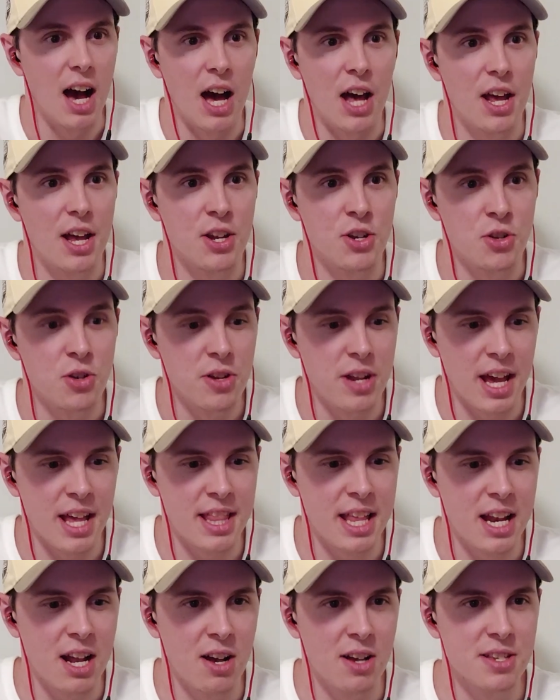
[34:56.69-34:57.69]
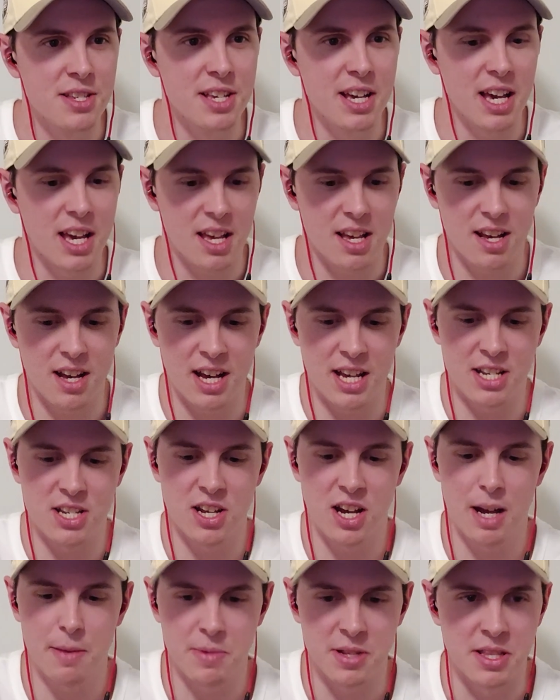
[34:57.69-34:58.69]
Dude, and then I was like, I
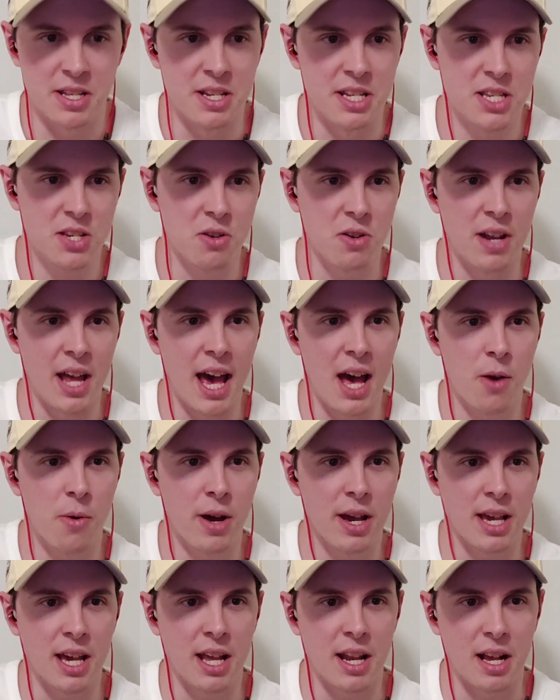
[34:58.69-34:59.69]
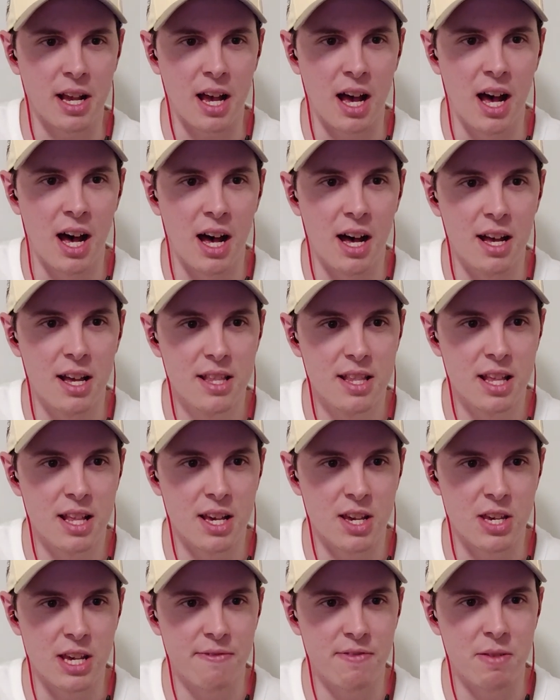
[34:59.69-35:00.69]
typed in the Discord, how do I get a car? They're like,
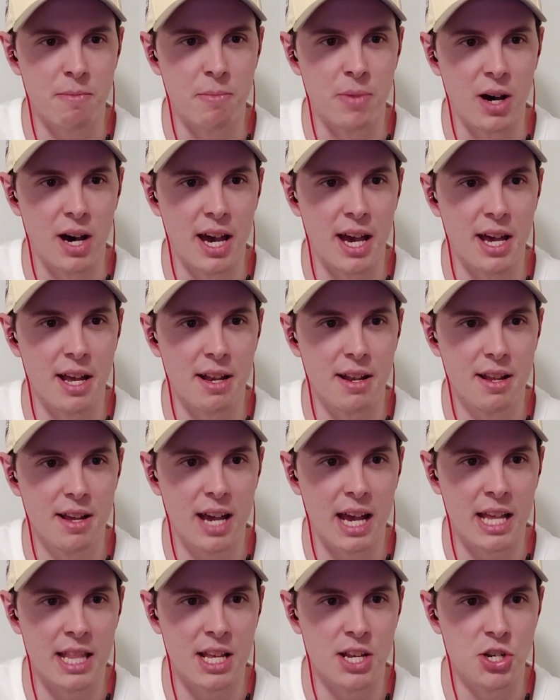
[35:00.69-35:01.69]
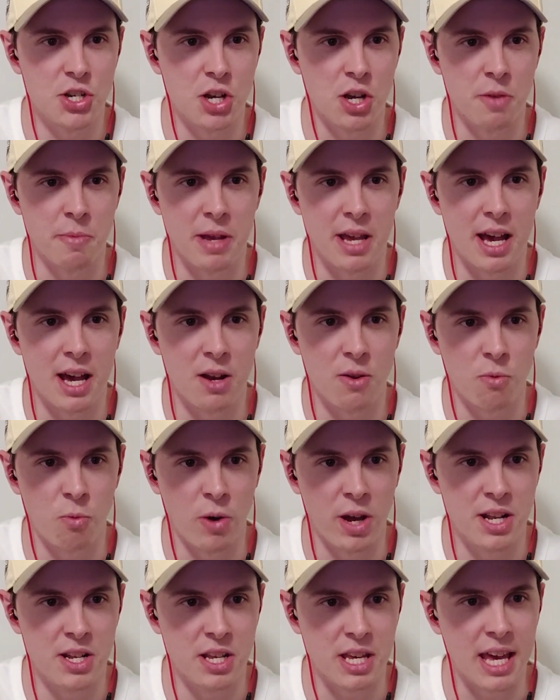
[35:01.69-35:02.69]
you have to buy it. And they showed me
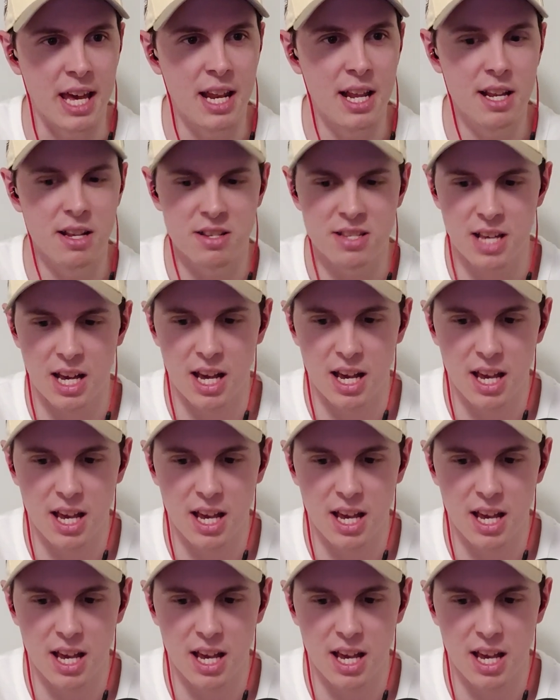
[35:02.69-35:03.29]
where to get it. It's like,